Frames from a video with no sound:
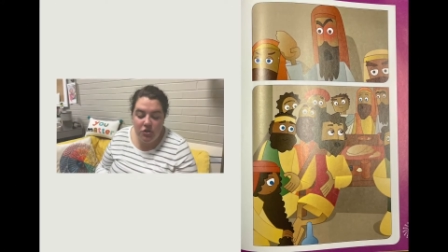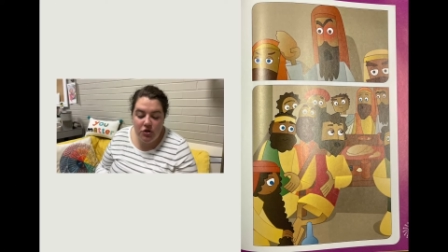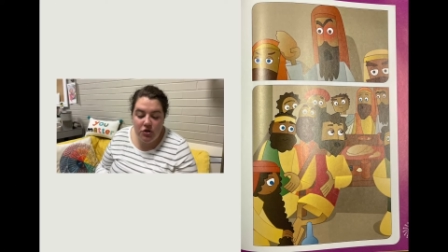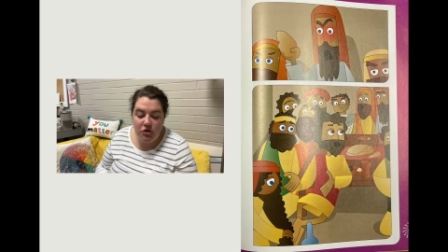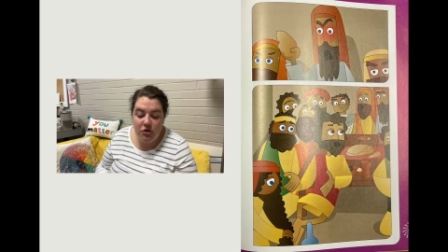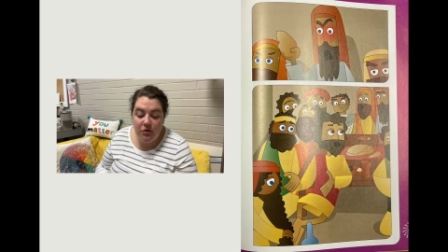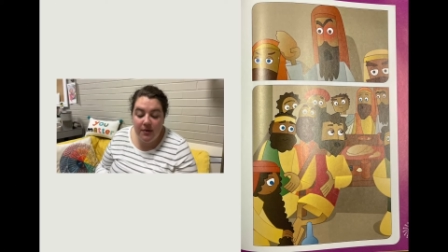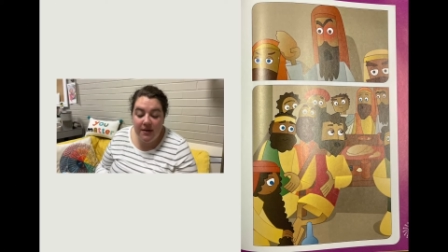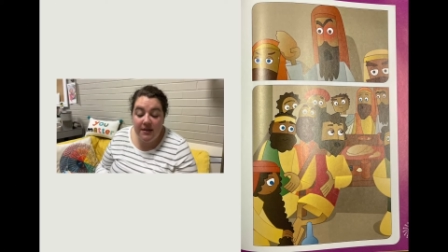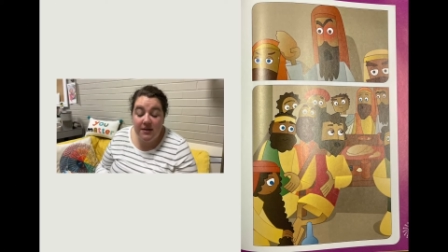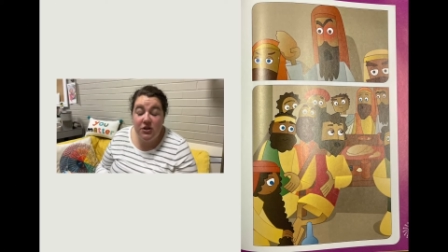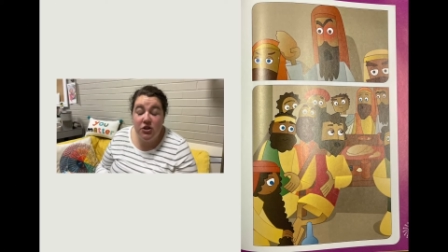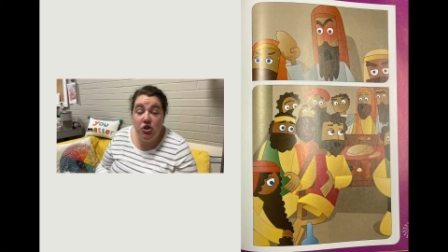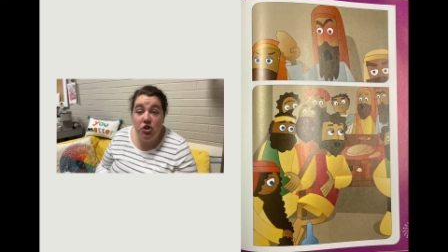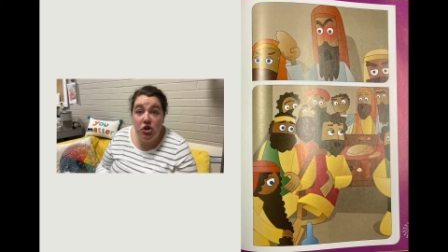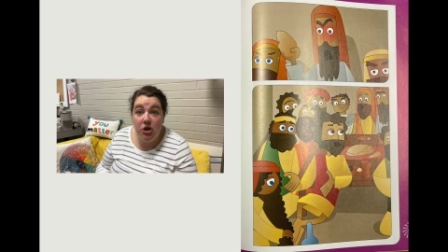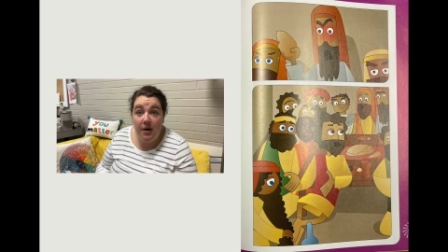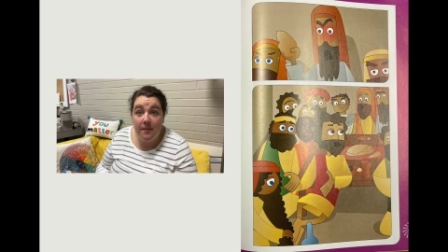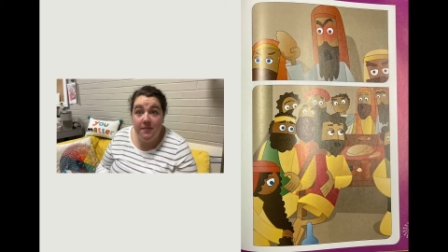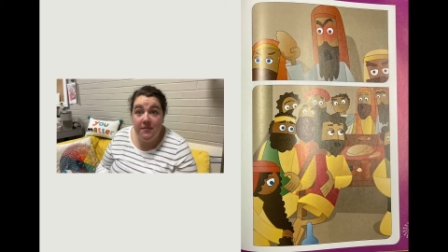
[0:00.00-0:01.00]
Judas
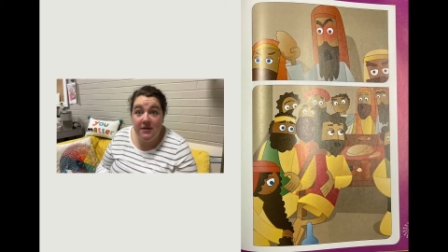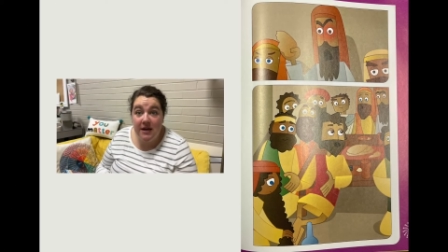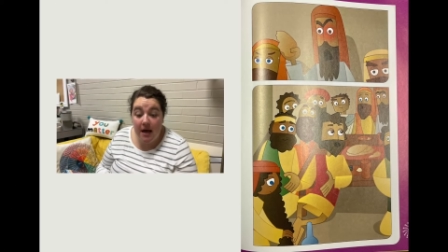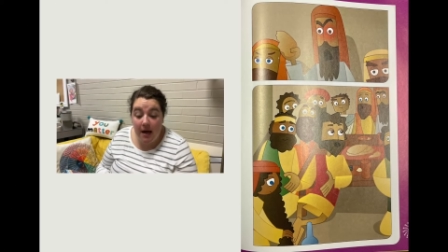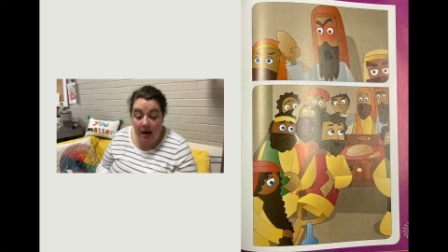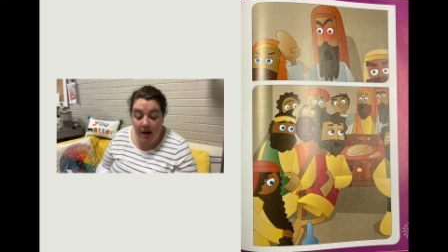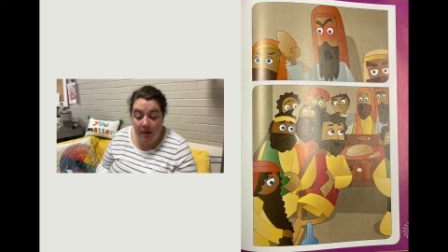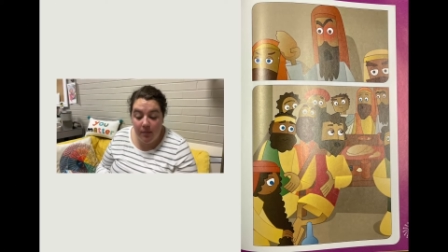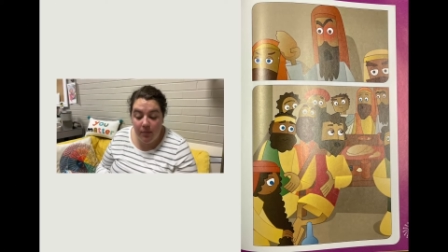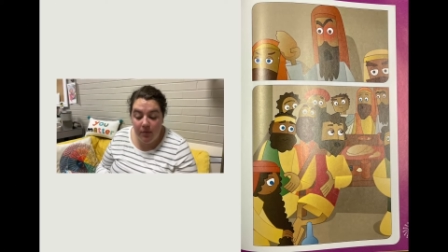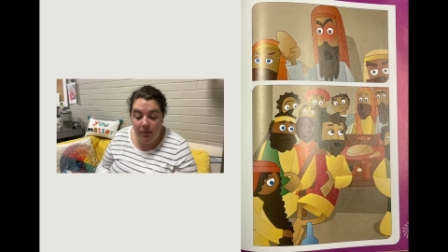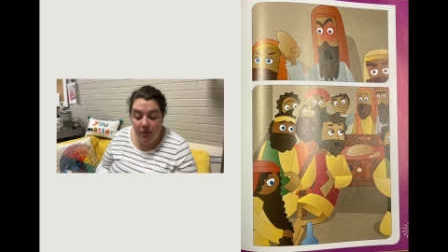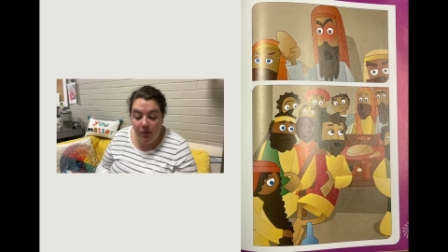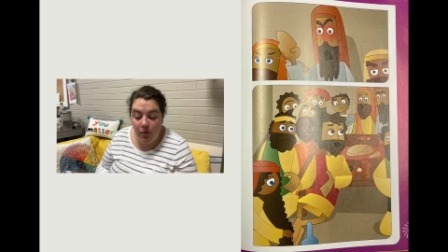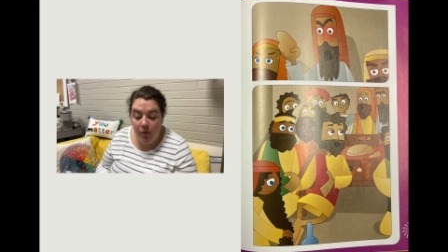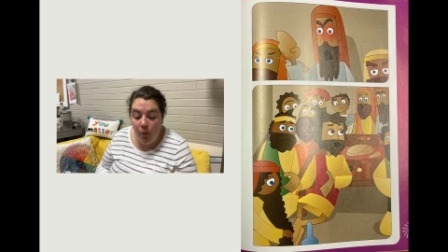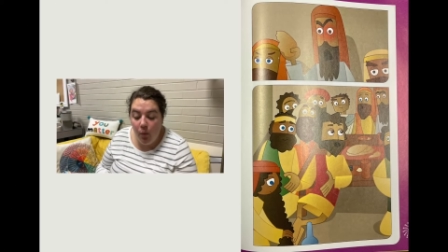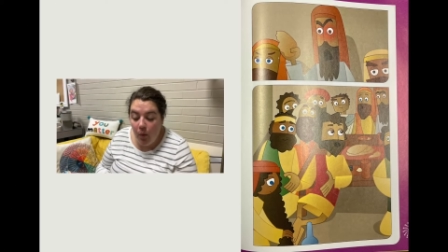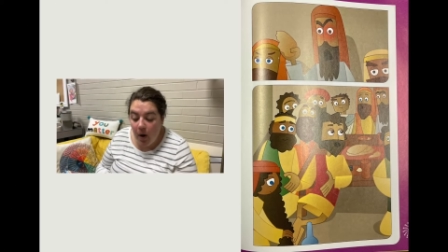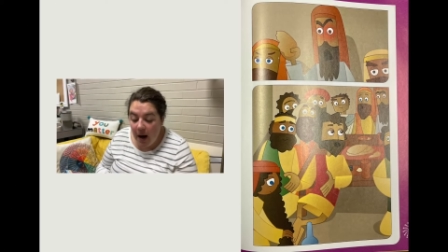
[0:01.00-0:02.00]
jumped up.
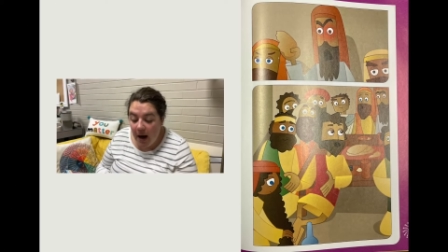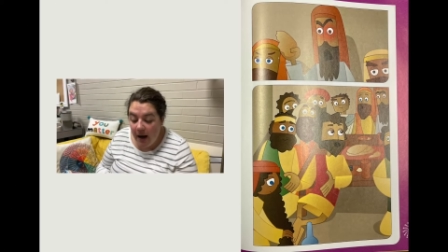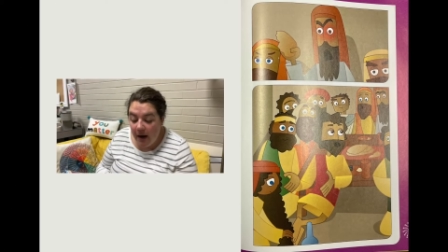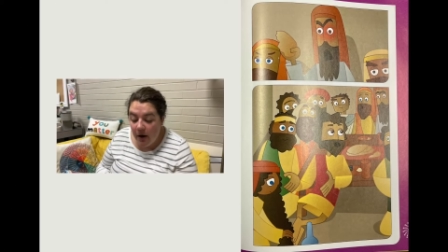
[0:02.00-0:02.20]
Why